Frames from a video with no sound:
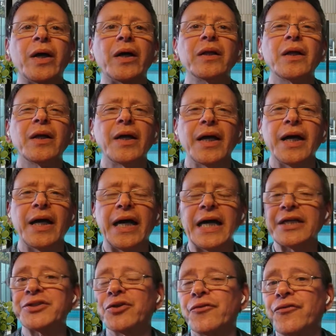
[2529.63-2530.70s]
Well,
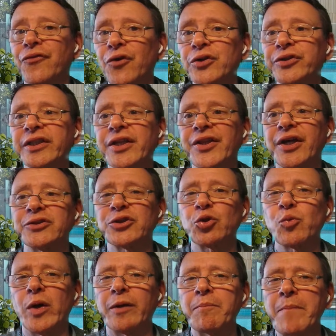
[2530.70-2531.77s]
ISO
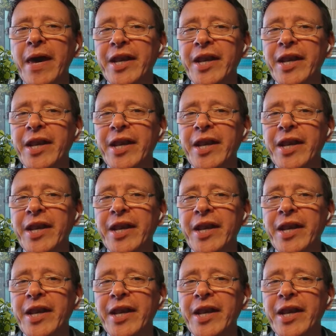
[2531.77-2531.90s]
14001